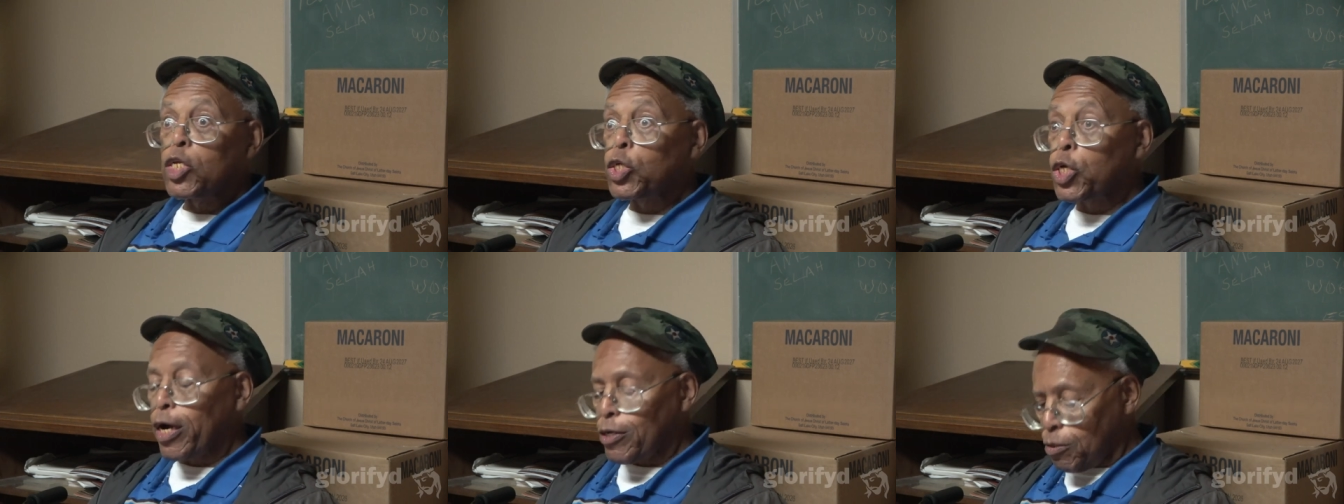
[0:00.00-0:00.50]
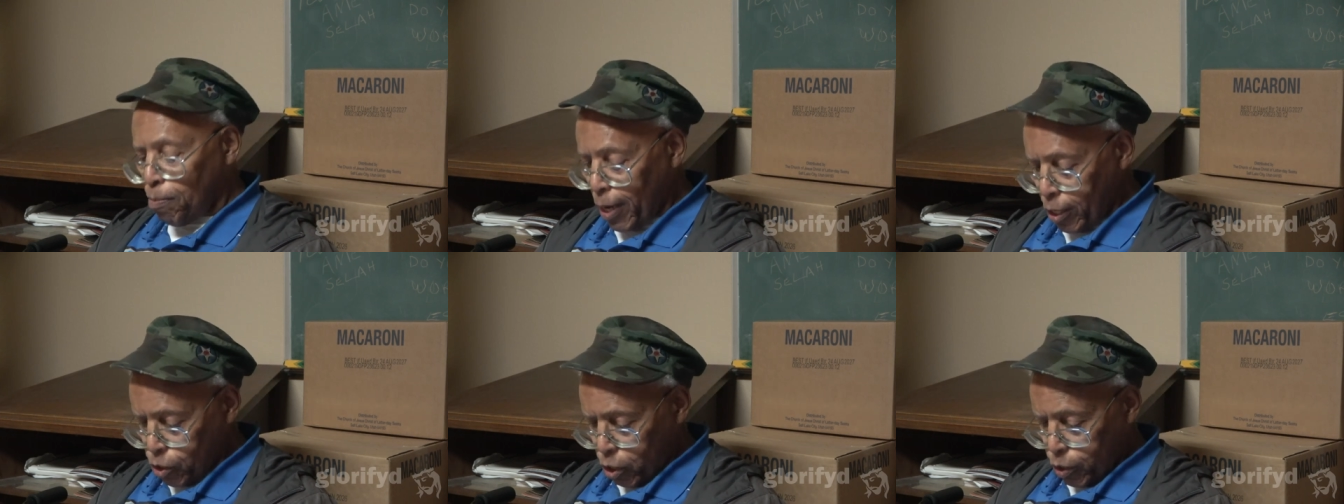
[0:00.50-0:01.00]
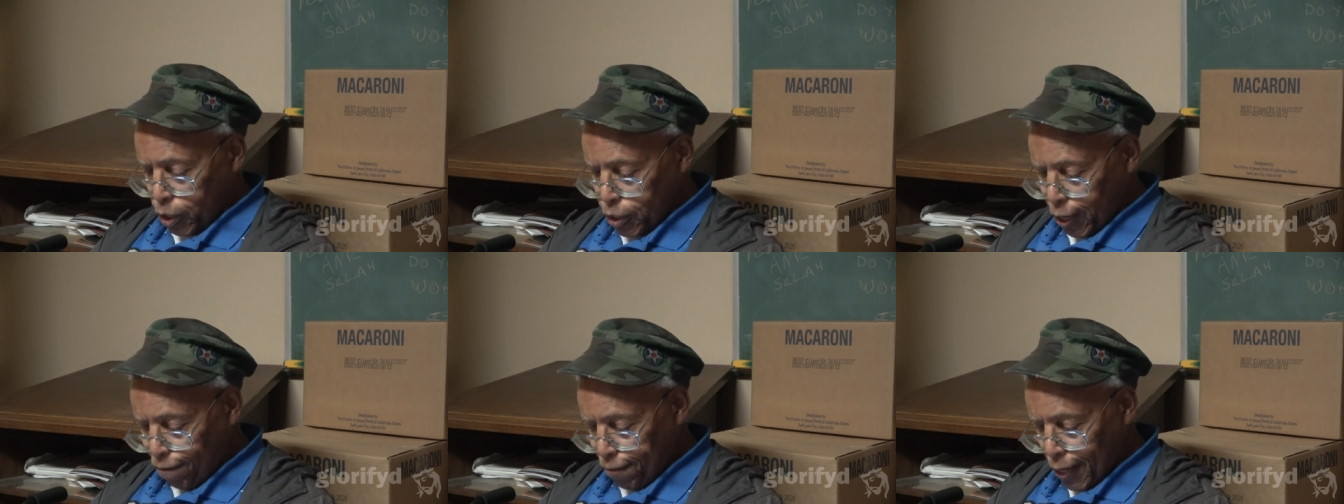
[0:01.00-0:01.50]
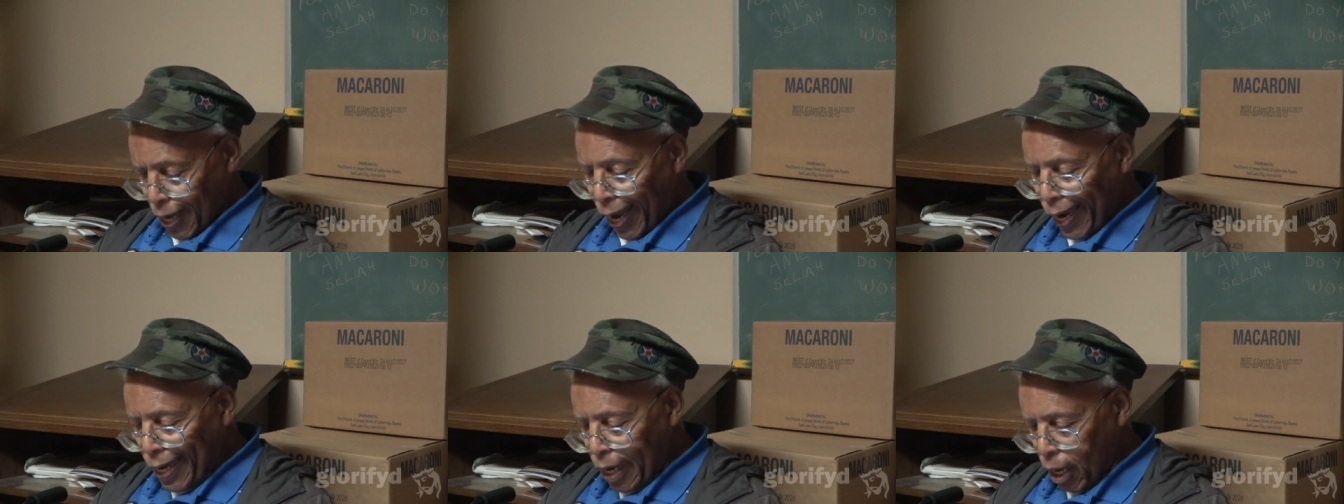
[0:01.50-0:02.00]
judgment, turn to
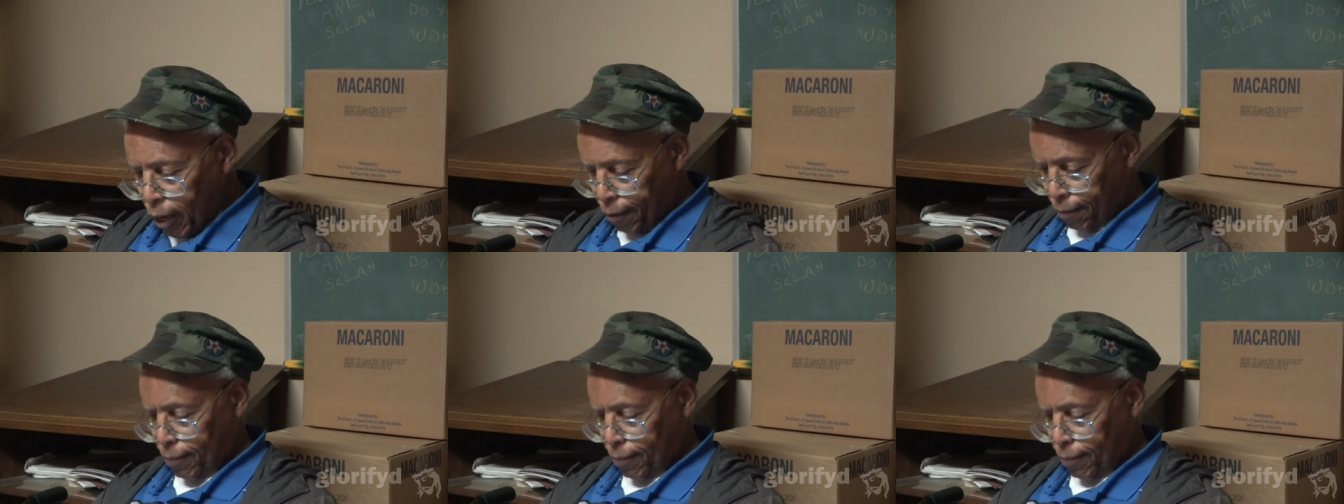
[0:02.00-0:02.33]
Zephaniah,